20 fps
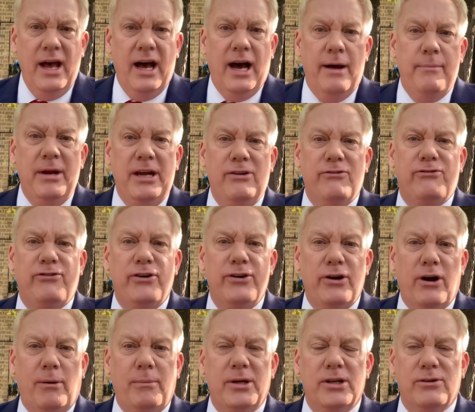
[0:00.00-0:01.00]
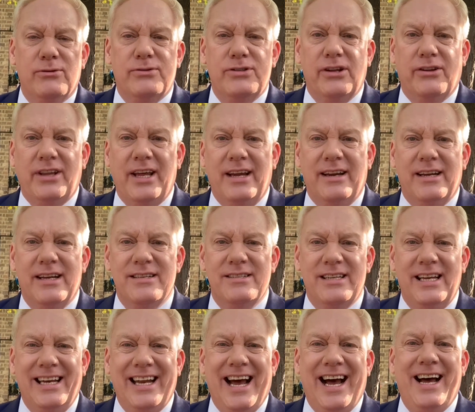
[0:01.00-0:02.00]
I mean, phenomenal to think,
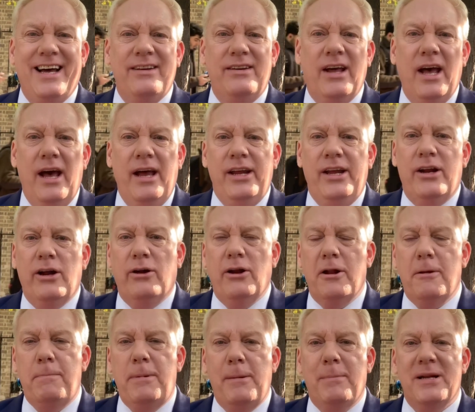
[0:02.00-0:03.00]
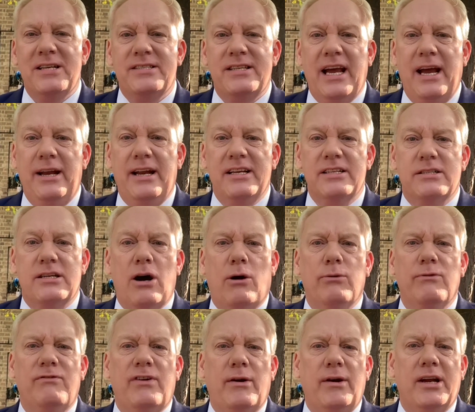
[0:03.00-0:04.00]
isn't it? And, you know, a lot of people are saying it's
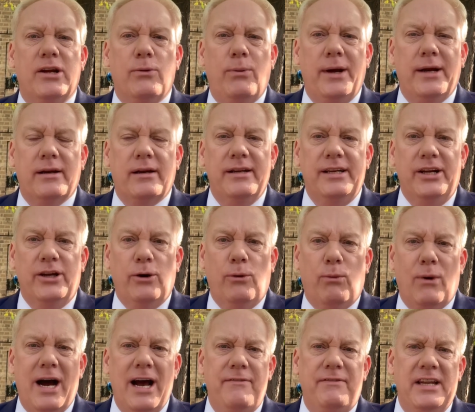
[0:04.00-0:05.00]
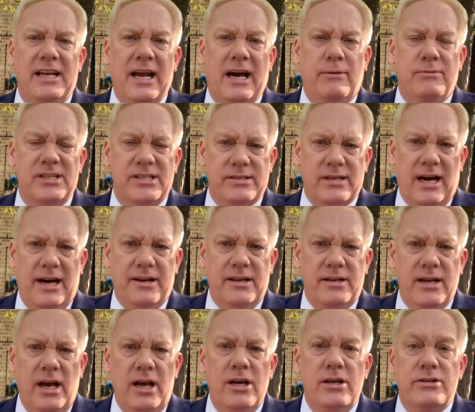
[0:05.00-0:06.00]
gone very quickly. You know, why have they now
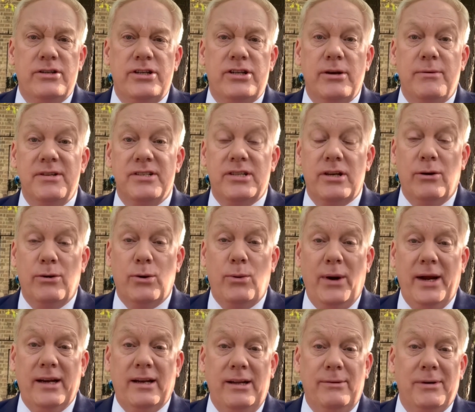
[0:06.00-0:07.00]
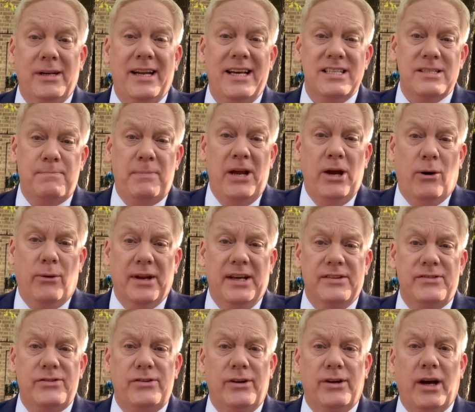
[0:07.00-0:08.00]
decided to do it so quickly? Well, let's be
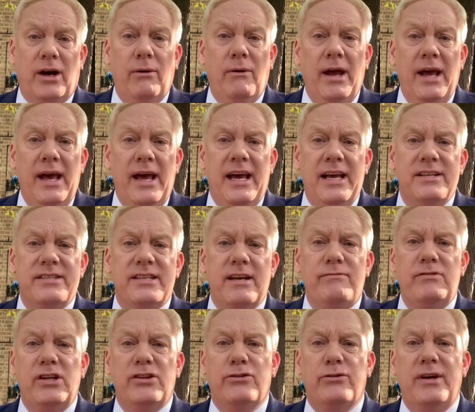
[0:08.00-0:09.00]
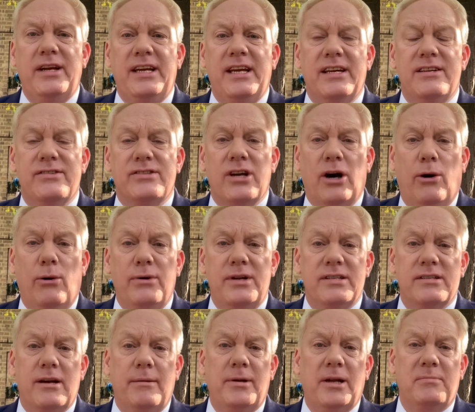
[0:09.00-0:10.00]
honest, you know, he's 73 years old.
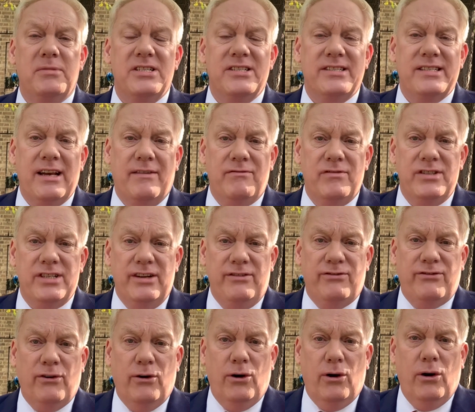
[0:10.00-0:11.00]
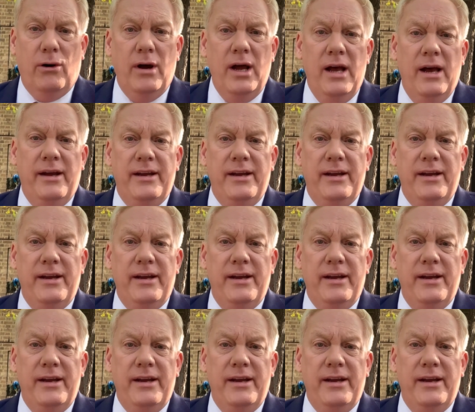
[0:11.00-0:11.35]
He's coming up to 74.